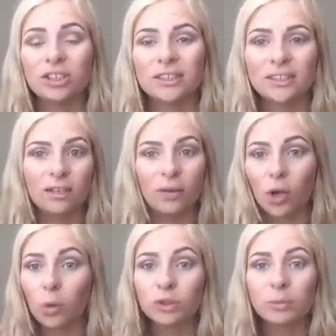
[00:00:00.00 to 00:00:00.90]
just sitting with a
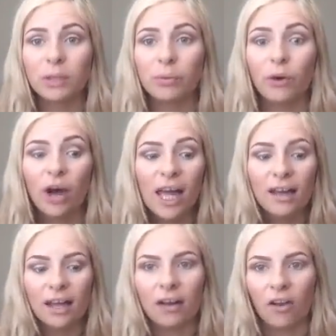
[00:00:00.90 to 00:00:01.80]
whole bunch of people
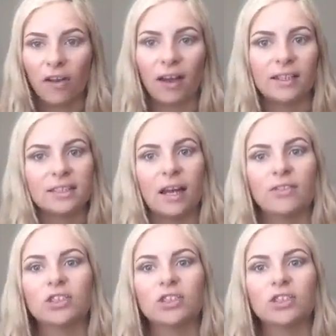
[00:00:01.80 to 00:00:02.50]
and all that kind of stuff.